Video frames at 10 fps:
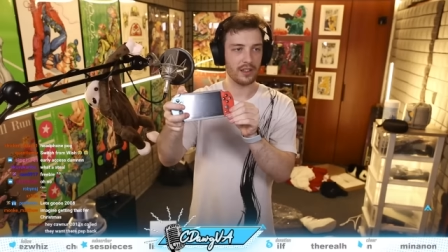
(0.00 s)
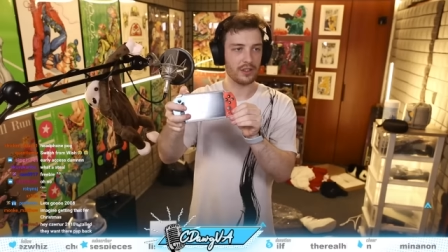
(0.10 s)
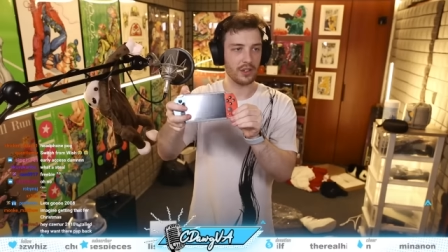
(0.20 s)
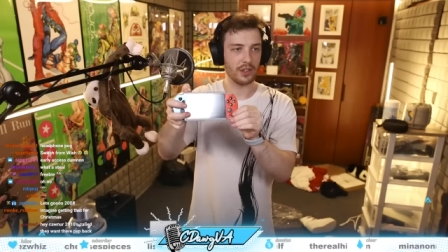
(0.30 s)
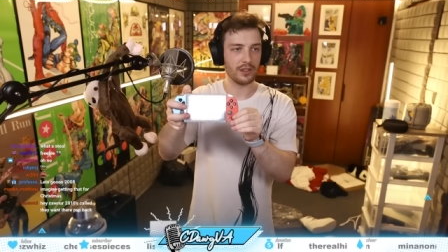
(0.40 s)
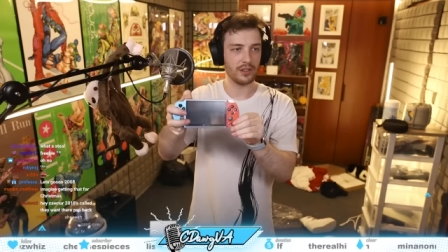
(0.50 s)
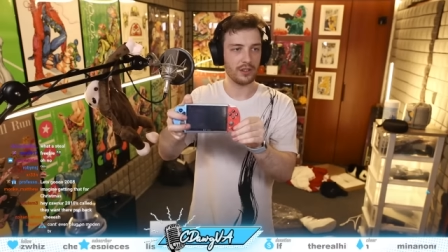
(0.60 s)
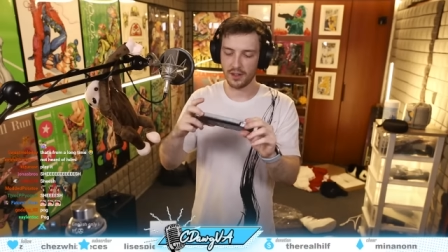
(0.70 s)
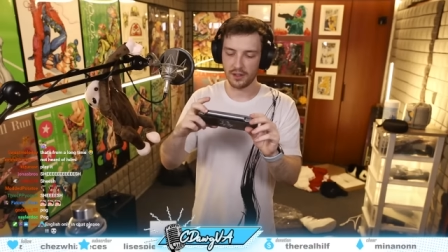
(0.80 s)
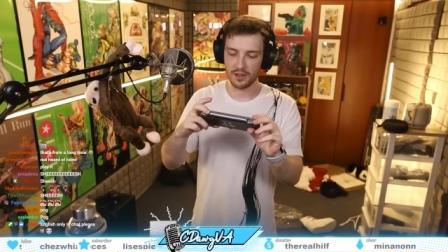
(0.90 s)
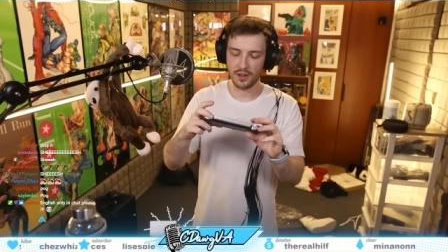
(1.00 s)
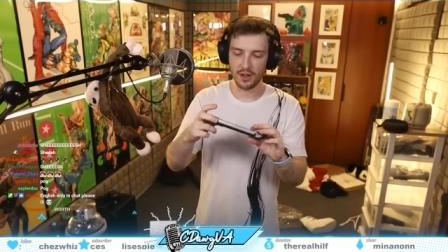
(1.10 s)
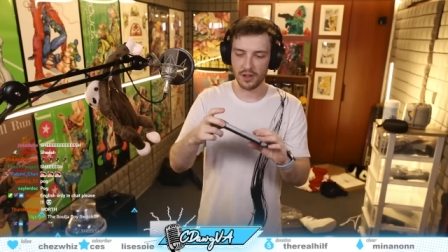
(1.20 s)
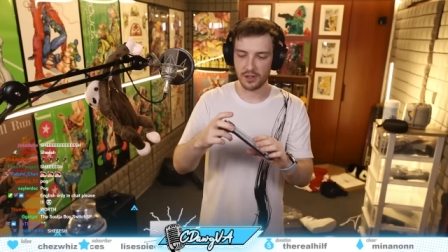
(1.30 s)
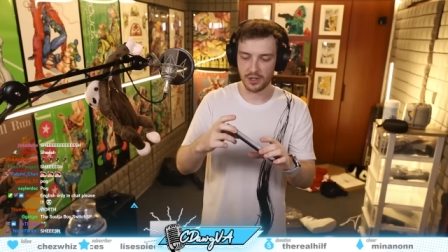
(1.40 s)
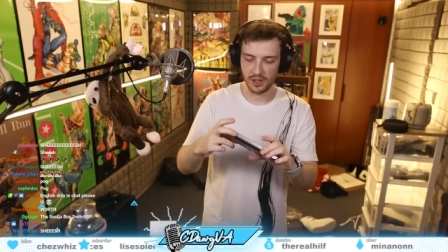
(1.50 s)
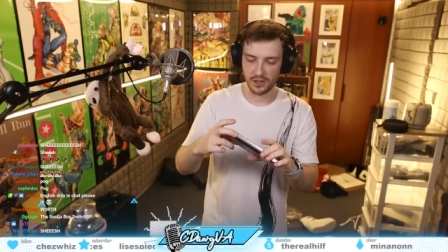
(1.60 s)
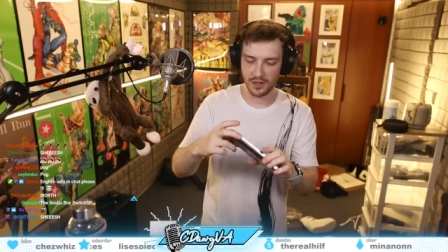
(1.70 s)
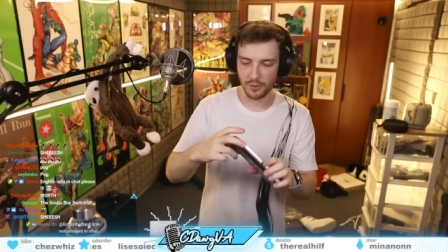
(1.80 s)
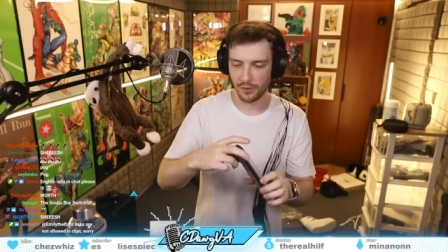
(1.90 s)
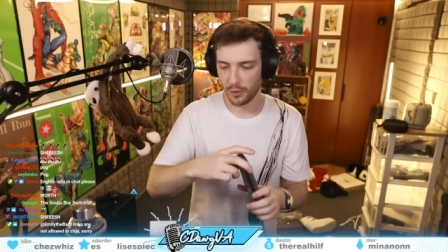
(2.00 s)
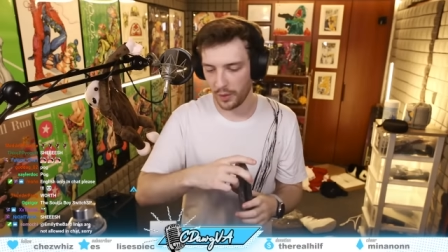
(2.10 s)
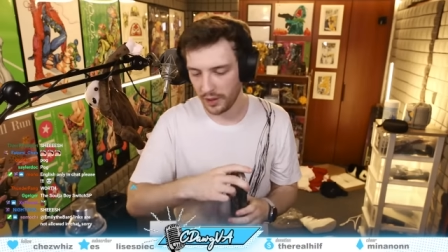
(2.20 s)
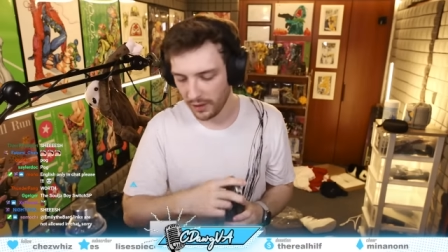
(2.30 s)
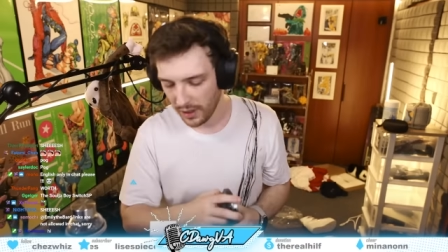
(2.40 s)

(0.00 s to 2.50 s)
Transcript: Does it turn on? I gotta, oh, I gotta charge it for real.